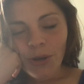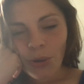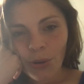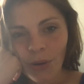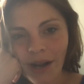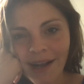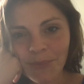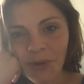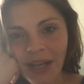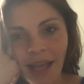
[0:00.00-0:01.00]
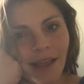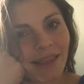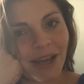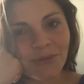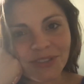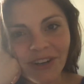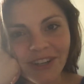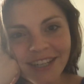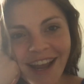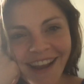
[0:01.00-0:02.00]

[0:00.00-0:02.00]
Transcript: Whew, boy, that was hard.